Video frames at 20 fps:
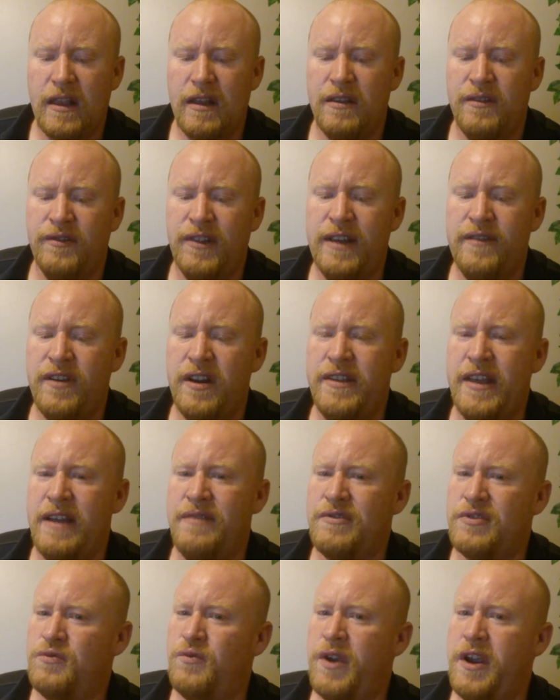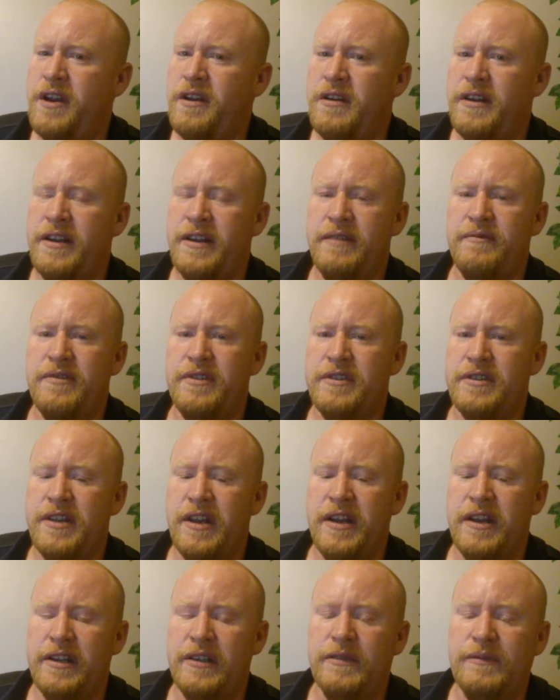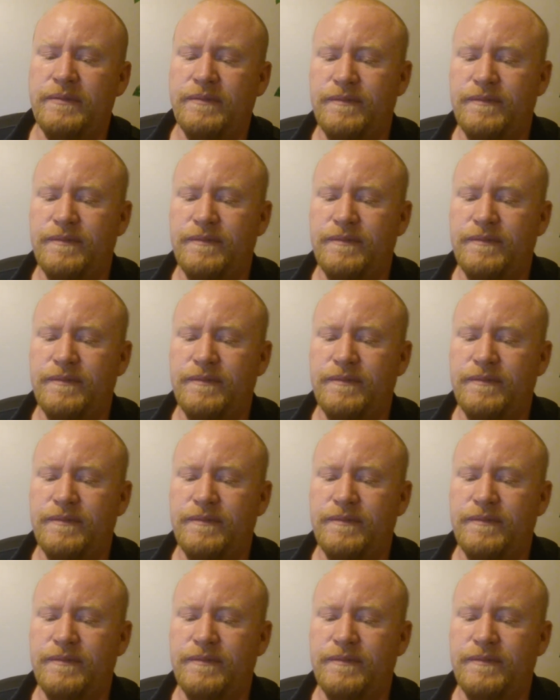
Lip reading: The flavor on that was weird. It was, to